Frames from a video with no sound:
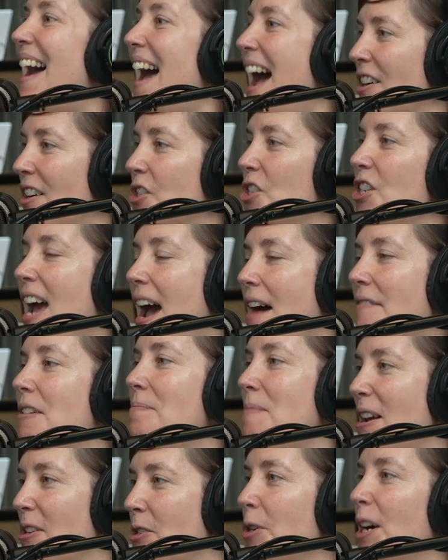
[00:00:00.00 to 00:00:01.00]
Actually have a
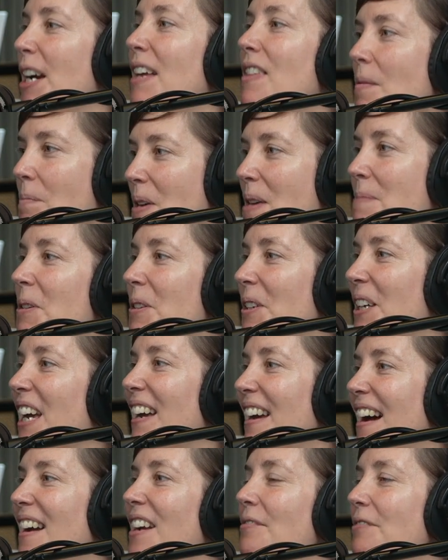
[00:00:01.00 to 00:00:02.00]
metric that people
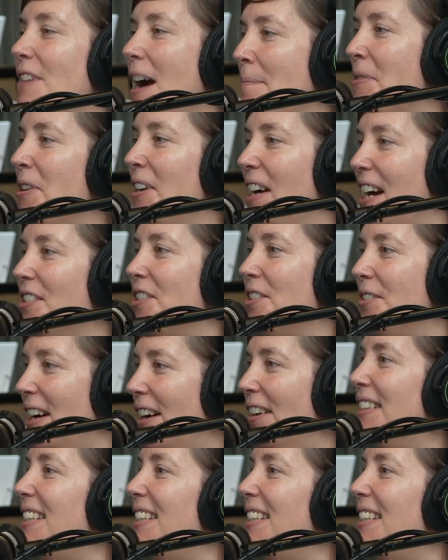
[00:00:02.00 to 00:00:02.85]
can kind of wrap their heads around.